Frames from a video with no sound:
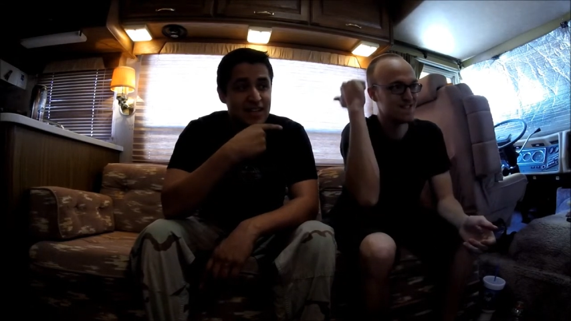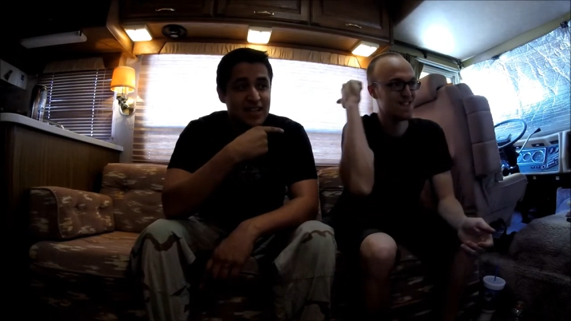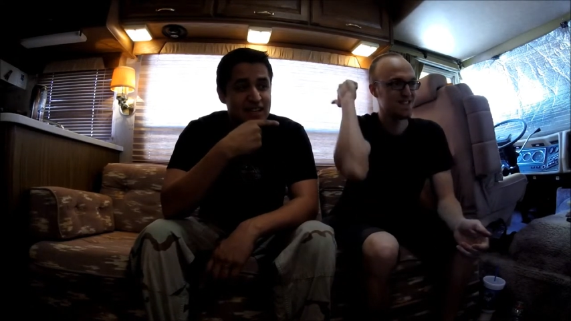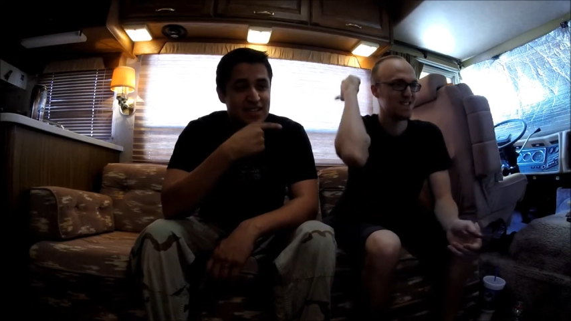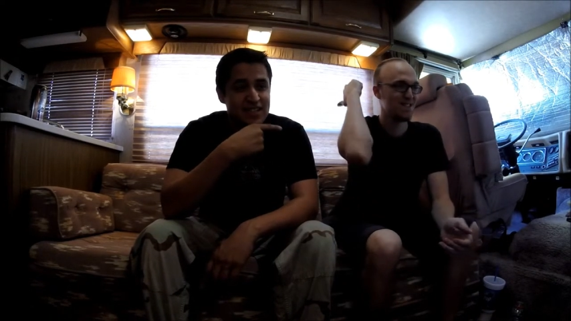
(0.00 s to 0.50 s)

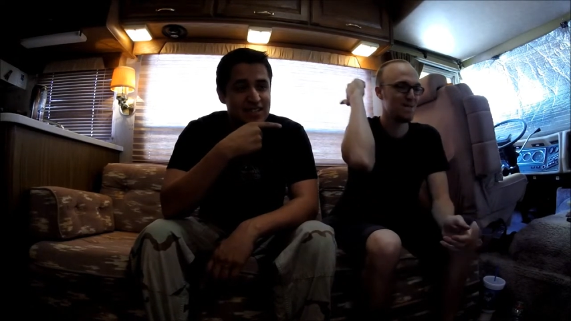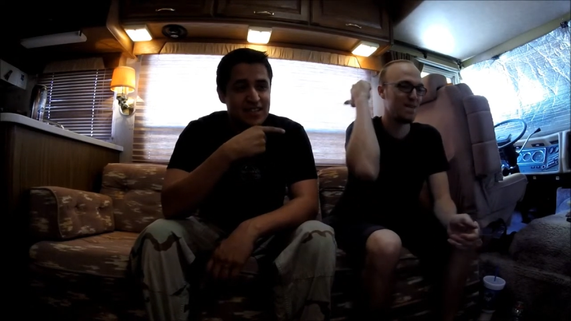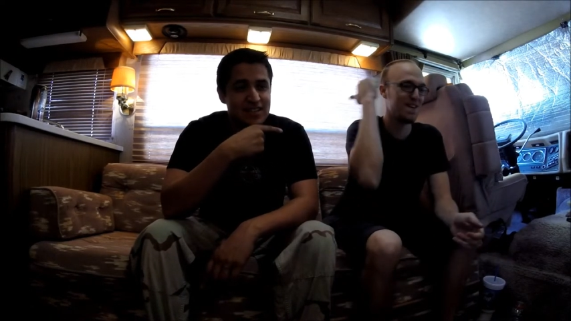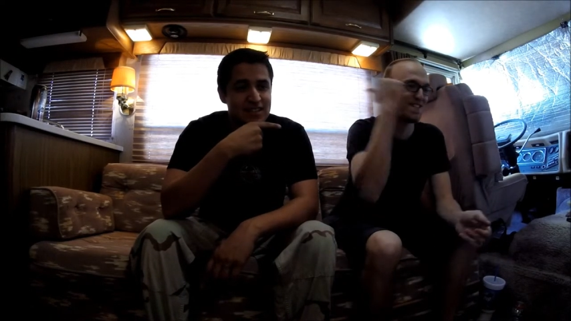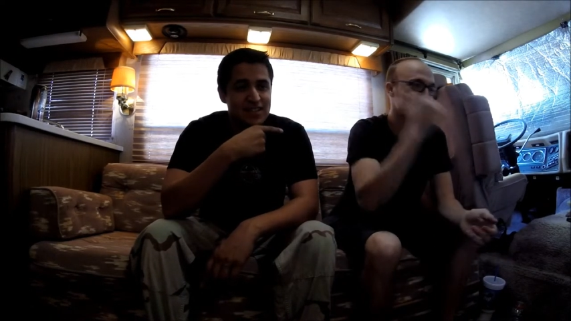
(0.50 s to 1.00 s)
Speaker 1: You're
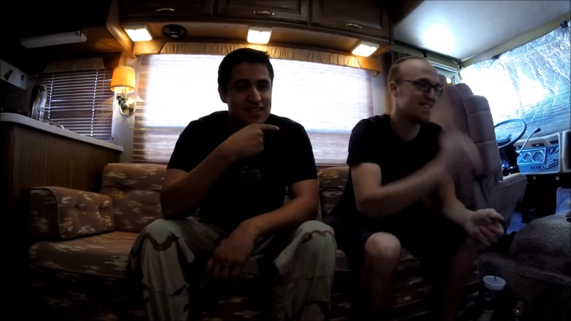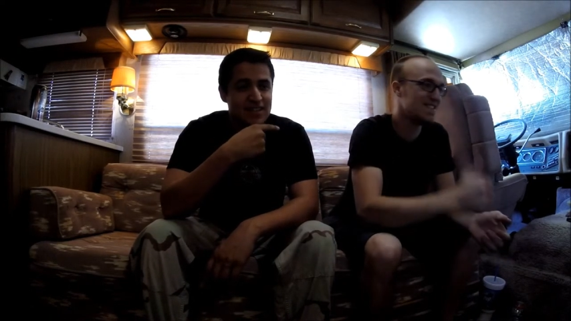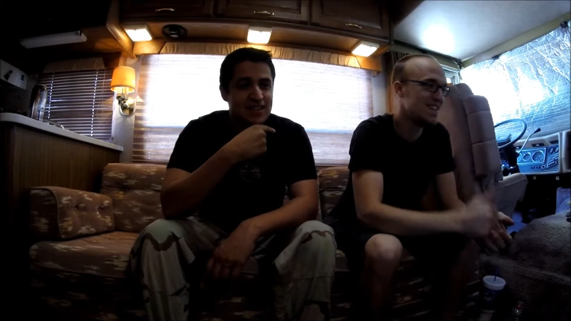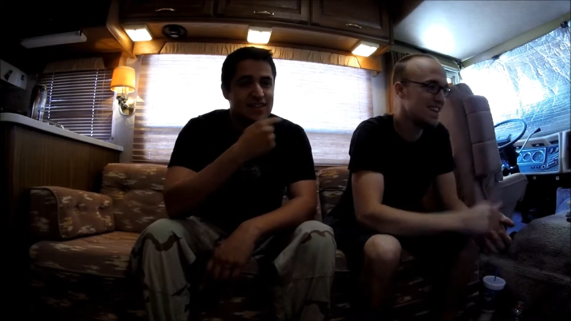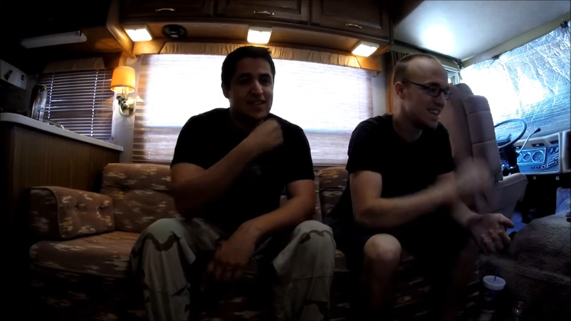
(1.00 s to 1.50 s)
back
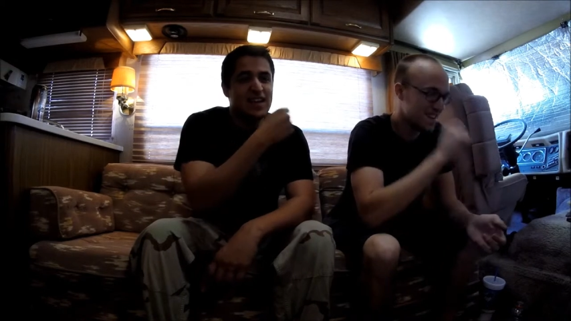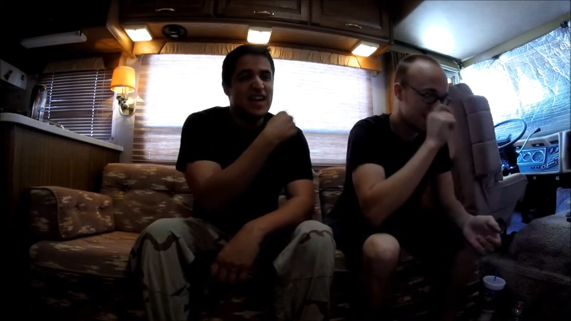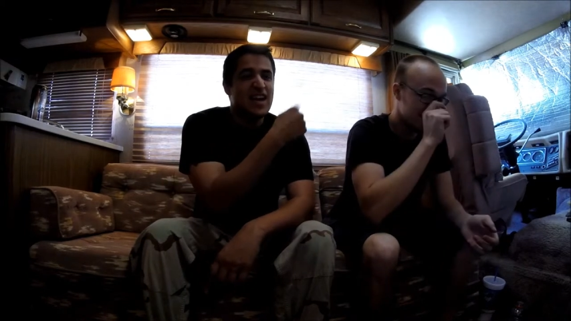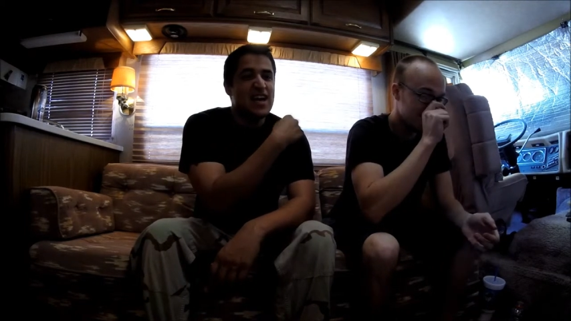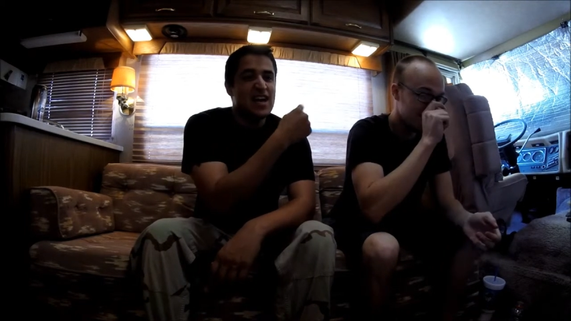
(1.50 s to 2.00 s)

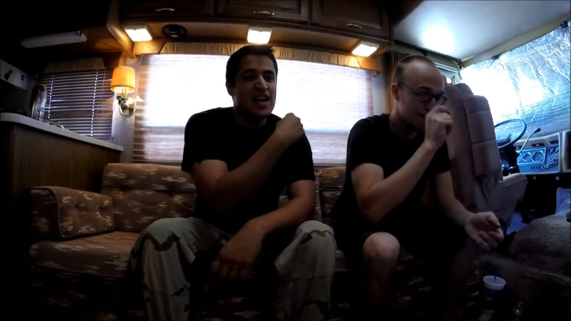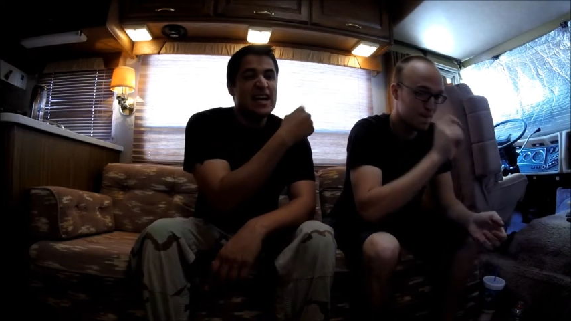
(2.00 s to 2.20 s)
there. Um,